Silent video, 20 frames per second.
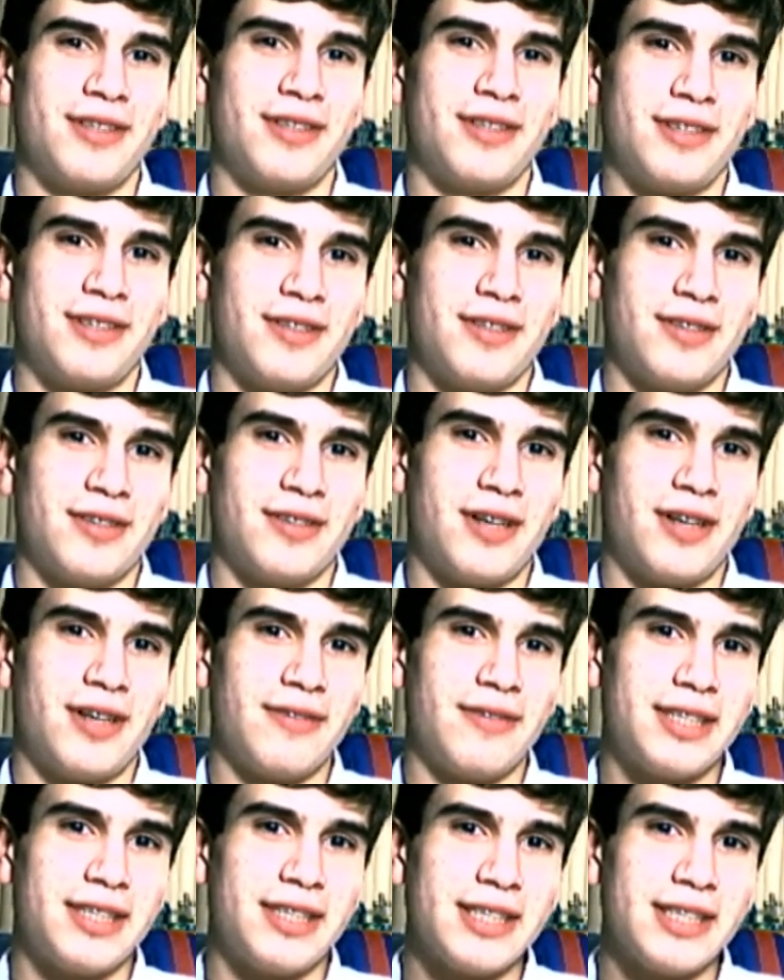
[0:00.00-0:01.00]

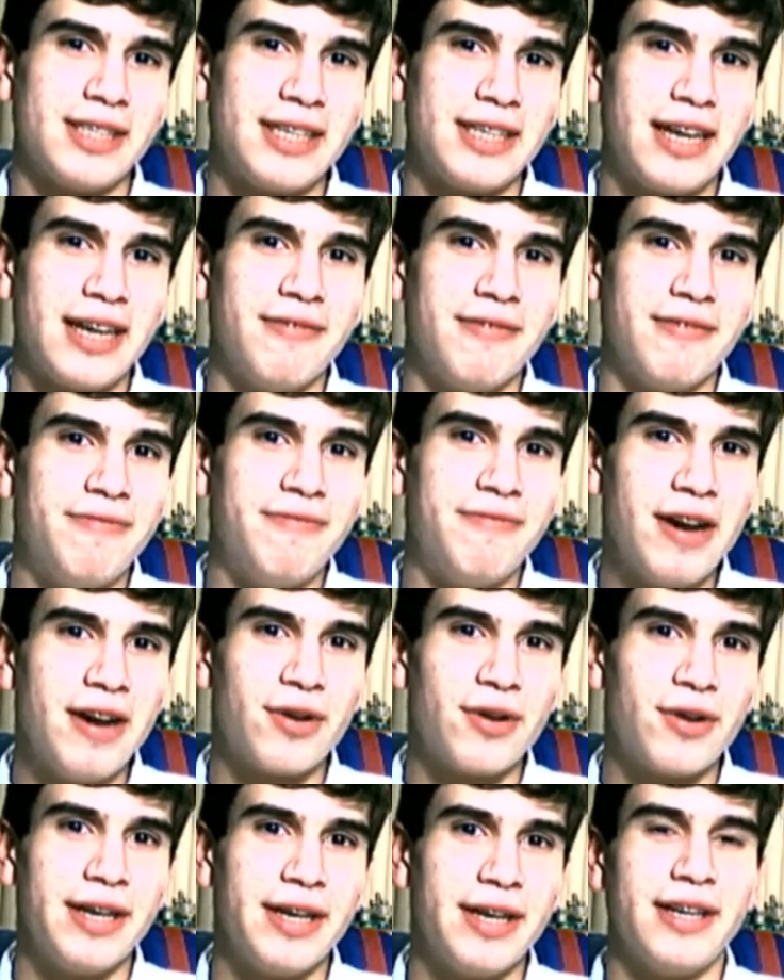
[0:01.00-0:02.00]
obviously a
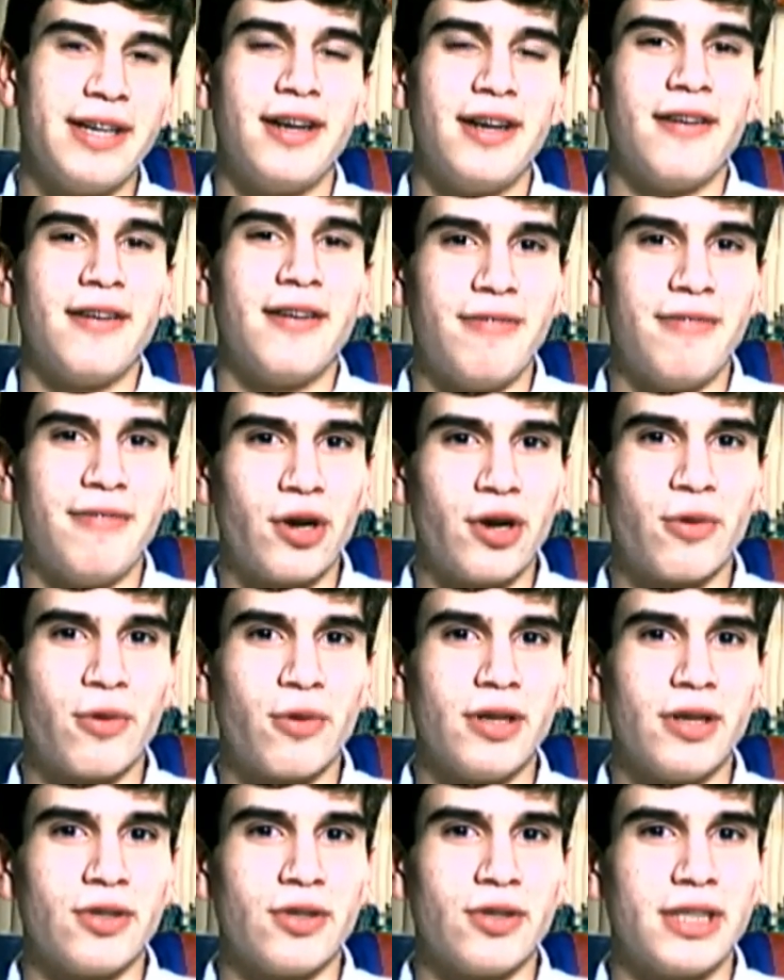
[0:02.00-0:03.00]
very, very well-known
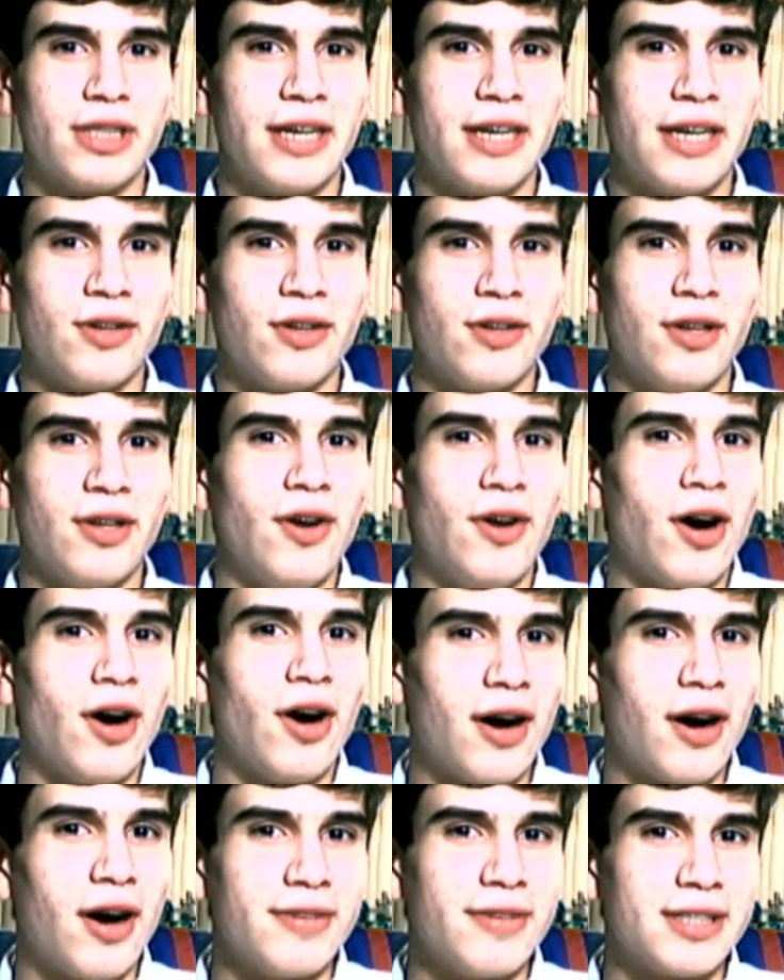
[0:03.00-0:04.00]
title,
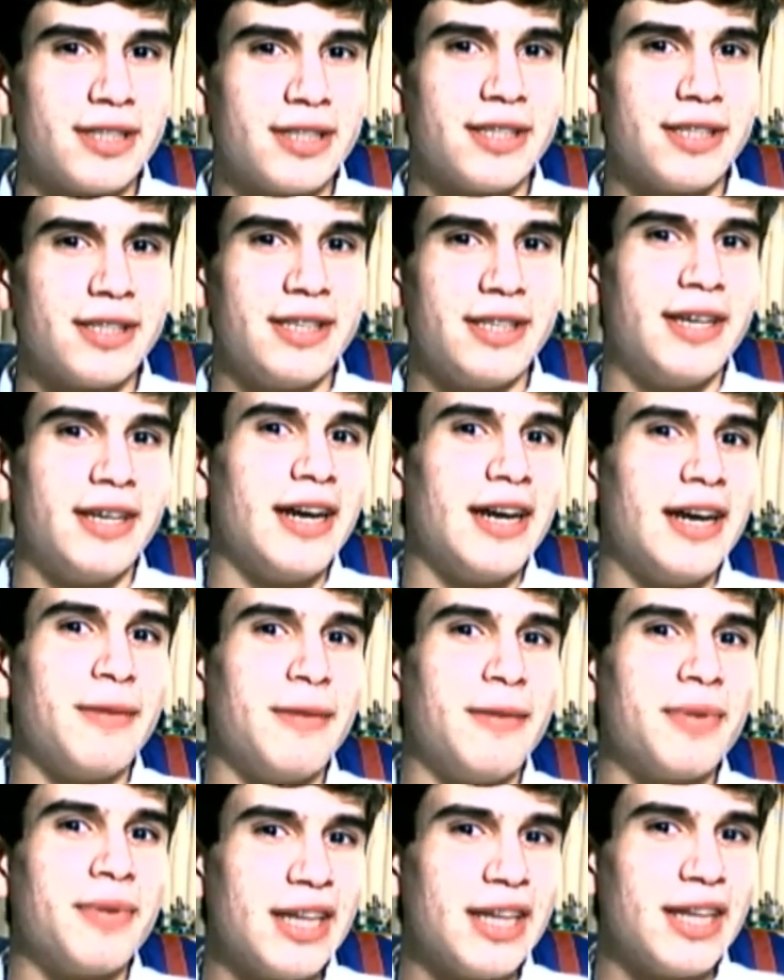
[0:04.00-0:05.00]
obviously a
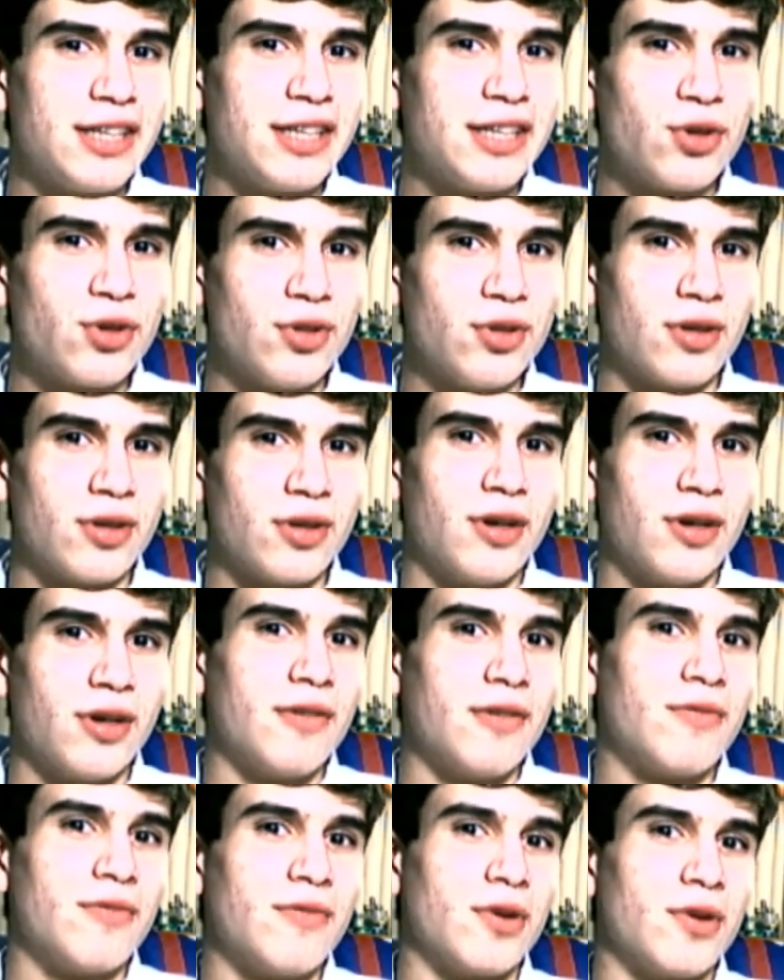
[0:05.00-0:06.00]
placeholder for a,